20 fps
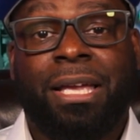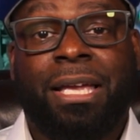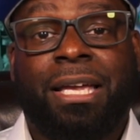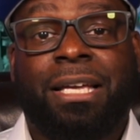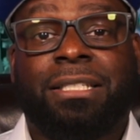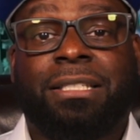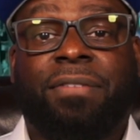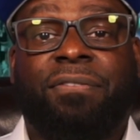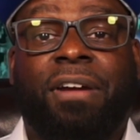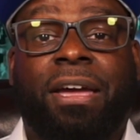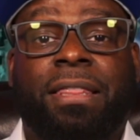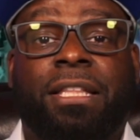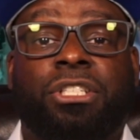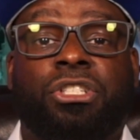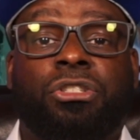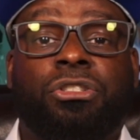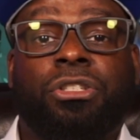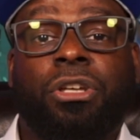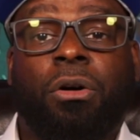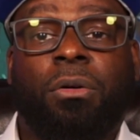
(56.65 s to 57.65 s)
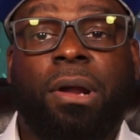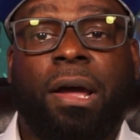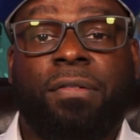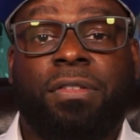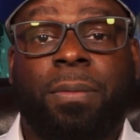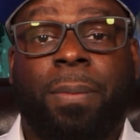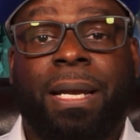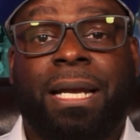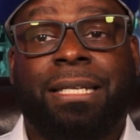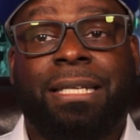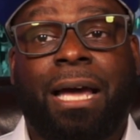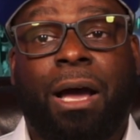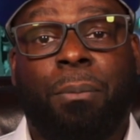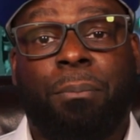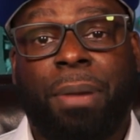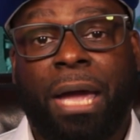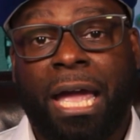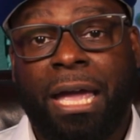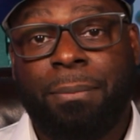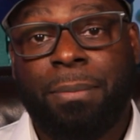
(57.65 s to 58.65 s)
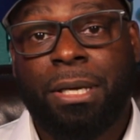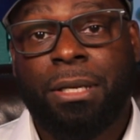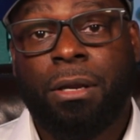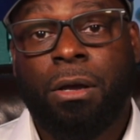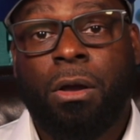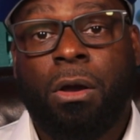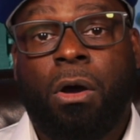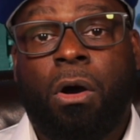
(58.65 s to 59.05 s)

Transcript: is the fact that you don't have to make a down payment